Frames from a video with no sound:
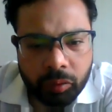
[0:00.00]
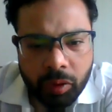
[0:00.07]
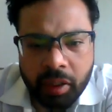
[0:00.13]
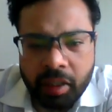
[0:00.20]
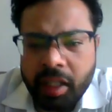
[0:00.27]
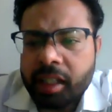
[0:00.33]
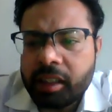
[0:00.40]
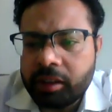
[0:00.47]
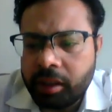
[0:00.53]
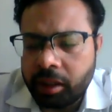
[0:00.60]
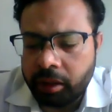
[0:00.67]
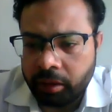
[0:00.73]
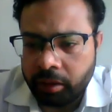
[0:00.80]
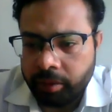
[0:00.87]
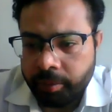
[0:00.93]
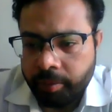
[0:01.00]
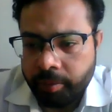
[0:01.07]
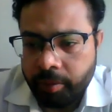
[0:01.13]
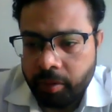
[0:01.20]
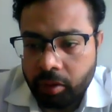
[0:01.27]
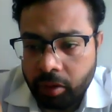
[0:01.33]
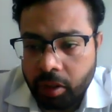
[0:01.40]
The next thing,
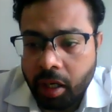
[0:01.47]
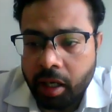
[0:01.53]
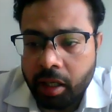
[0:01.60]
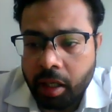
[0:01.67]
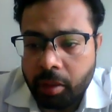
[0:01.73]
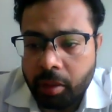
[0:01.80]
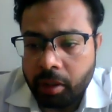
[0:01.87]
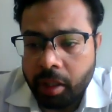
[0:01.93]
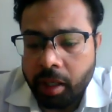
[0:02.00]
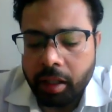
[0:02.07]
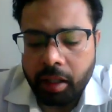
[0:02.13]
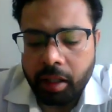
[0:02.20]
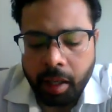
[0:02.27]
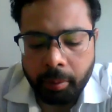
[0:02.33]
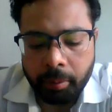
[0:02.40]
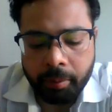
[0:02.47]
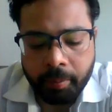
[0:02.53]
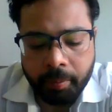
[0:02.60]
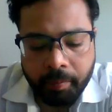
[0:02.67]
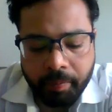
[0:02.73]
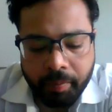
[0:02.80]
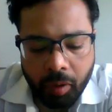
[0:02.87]
third type
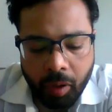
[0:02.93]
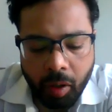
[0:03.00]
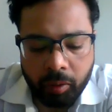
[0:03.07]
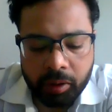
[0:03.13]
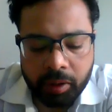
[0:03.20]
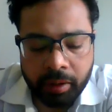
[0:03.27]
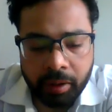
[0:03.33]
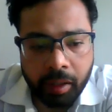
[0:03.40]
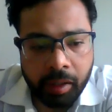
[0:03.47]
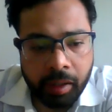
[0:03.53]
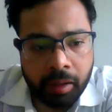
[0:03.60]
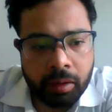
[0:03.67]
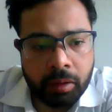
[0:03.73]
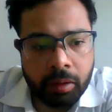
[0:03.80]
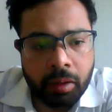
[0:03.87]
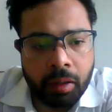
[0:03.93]
of signaling,